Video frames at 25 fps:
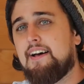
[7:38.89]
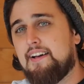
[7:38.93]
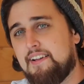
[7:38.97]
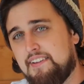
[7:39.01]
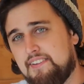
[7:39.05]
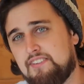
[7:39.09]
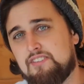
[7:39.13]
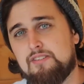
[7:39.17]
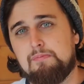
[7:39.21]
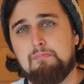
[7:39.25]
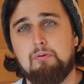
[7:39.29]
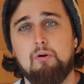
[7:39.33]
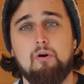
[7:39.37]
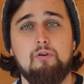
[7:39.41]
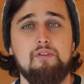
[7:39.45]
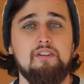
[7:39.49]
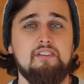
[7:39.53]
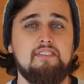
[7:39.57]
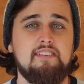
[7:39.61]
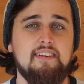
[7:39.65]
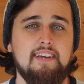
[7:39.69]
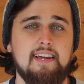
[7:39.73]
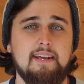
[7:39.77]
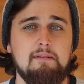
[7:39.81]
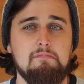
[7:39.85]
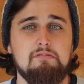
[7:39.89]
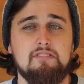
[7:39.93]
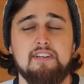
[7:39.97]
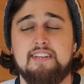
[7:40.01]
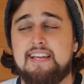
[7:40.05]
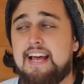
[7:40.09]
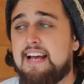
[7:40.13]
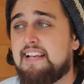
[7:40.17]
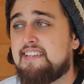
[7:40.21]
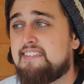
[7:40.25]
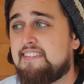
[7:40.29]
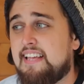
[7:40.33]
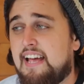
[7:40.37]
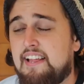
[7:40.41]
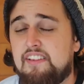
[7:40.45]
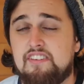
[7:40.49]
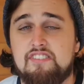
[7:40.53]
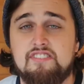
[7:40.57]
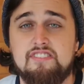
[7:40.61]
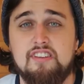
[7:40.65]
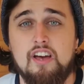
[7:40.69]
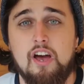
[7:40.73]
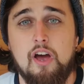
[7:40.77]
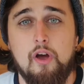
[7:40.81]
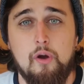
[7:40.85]
and support the team. So yes then,
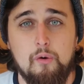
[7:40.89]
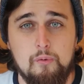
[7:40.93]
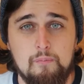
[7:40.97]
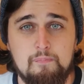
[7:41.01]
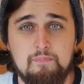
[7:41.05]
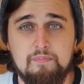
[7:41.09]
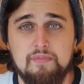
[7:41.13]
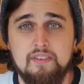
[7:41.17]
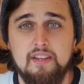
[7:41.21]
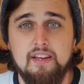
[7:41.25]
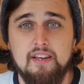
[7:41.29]
so